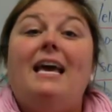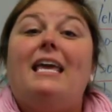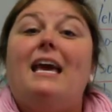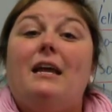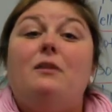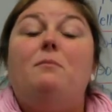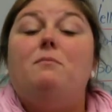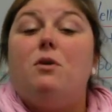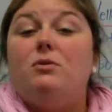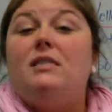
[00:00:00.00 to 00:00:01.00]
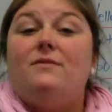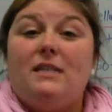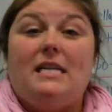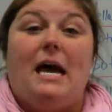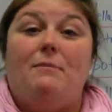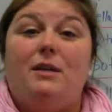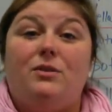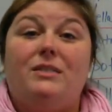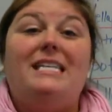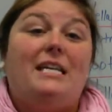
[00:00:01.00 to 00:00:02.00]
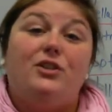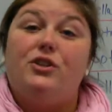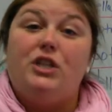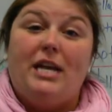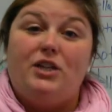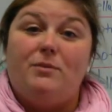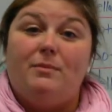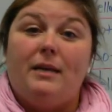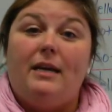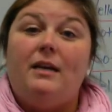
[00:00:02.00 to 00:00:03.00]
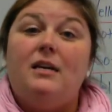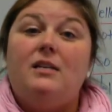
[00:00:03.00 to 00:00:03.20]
can most of the time be used interchangeably.